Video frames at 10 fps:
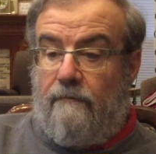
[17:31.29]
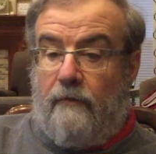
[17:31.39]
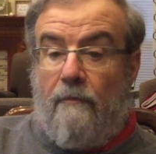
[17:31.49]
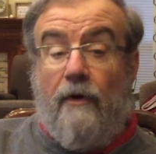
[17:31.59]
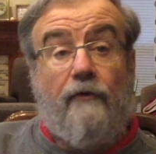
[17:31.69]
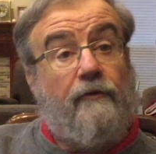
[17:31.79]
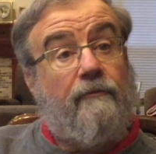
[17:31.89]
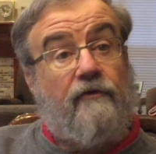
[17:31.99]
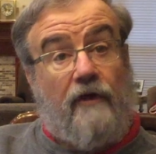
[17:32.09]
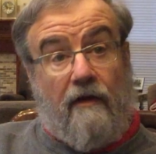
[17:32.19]
to impose
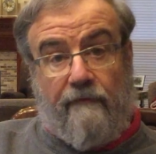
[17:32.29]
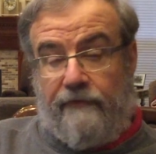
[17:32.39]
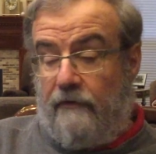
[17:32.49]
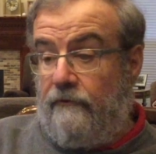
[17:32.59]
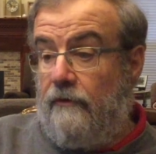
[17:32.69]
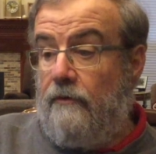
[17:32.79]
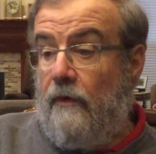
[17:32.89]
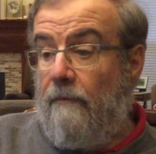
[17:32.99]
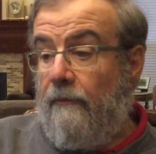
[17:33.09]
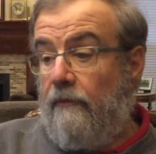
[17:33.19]
themselves as the new
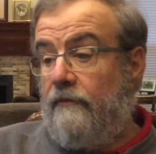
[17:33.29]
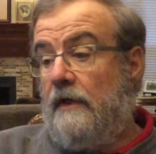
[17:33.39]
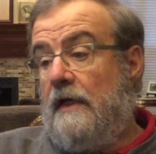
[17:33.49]
emperors.